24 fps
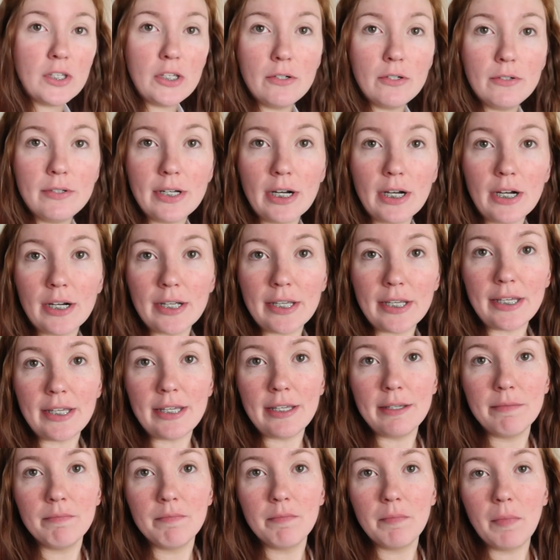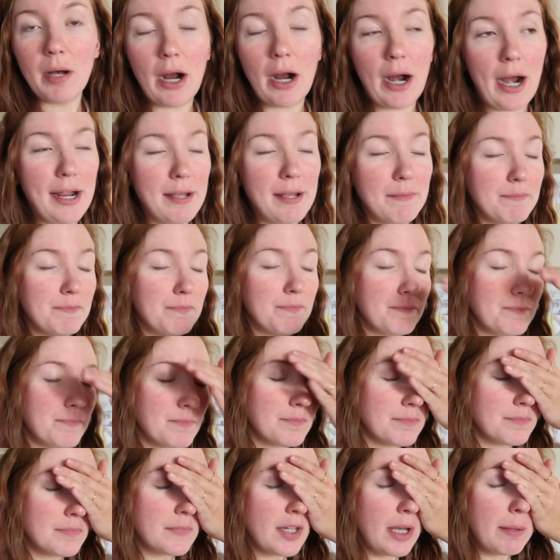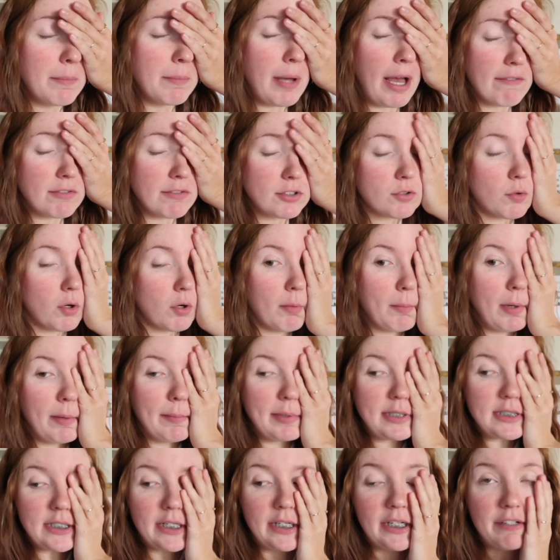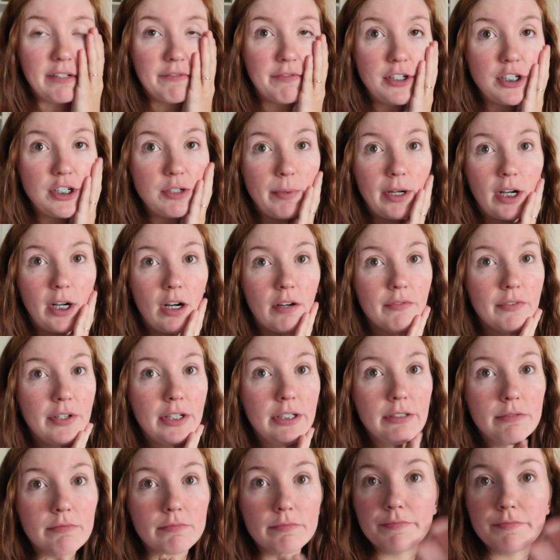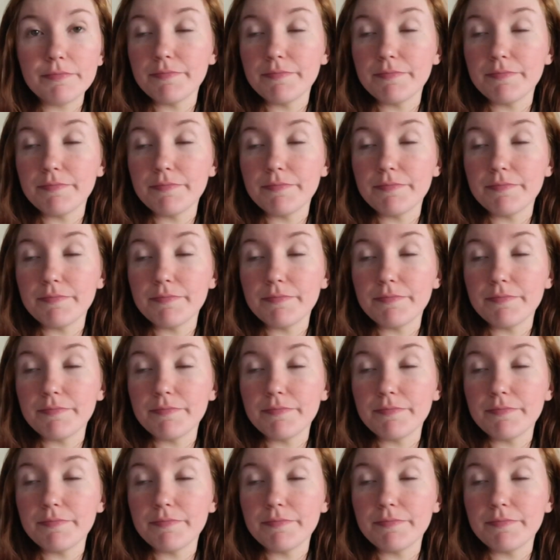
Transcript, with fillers: You doggy. All right, I'm having squirrel moments. I need to finish my coffee.